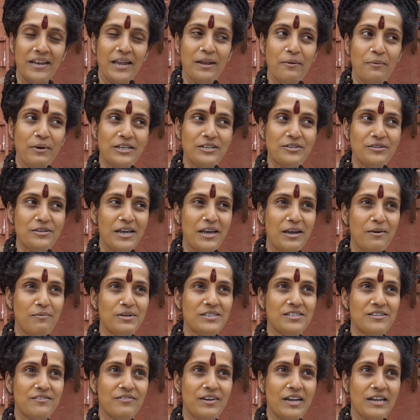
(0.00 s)
Anyway, today
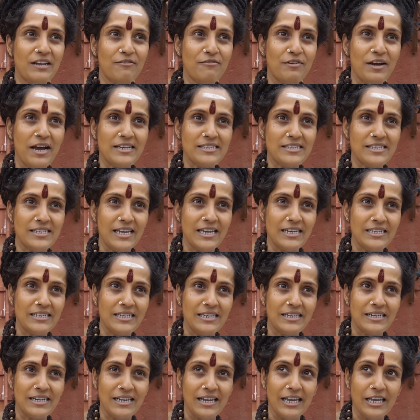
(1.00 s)
was a very
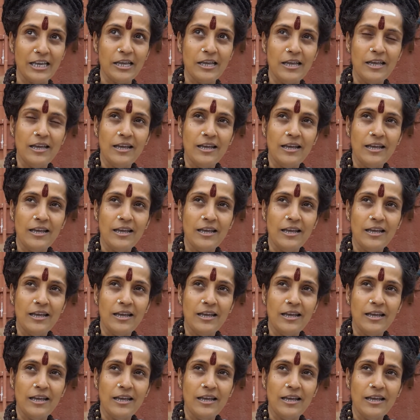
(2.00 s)
fascinating click.